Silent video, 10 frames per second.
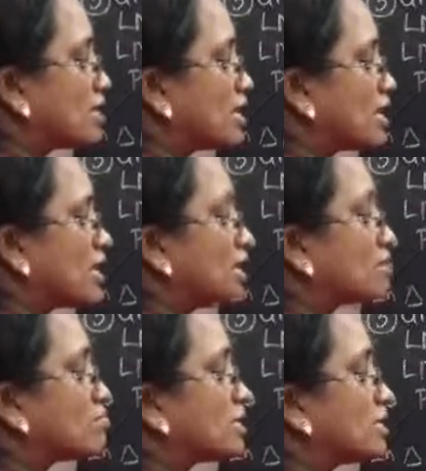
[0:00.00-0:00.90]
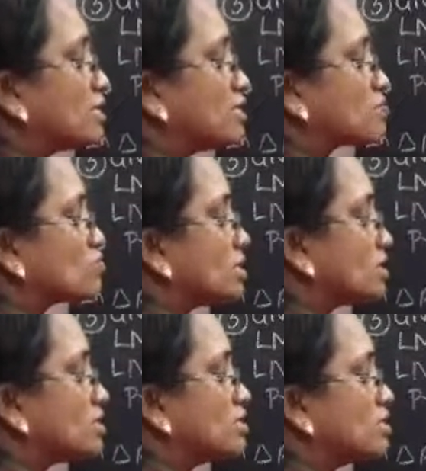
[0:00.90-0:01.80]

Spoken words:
AM minus 1